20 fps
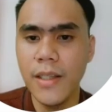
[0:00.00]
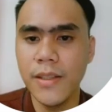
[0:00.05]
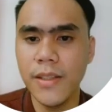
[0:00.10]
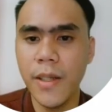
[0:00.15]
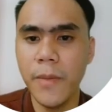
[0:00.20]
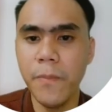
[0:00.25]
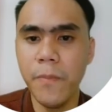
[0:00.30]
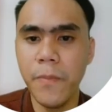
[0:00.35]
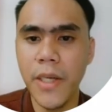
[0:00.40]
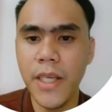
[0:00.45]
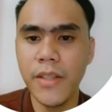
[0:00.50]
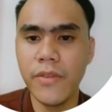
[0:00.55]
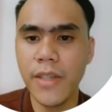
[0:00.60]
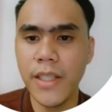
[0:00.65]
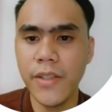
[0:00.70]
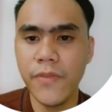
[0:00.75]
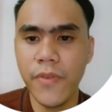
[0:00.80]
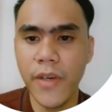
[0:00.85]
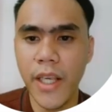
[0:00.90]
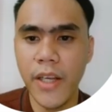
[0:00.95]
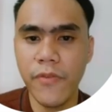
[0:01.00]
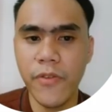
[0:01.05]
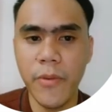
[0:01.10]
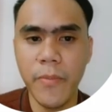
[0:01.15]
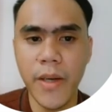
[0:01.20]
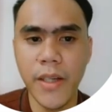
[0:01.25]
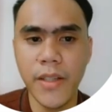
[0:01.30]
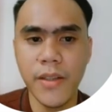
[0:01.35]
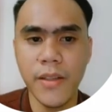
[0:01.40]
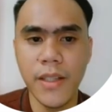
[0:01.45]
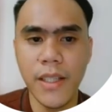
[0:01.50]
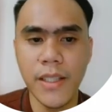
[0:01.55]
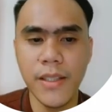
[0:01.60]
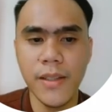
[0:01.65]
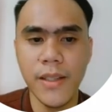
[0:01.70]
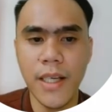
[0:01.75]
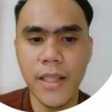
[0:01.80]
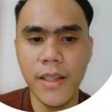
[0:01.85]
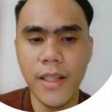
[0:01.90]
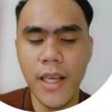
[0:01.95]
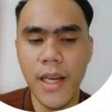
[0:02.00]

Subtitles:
Simply transferring information is not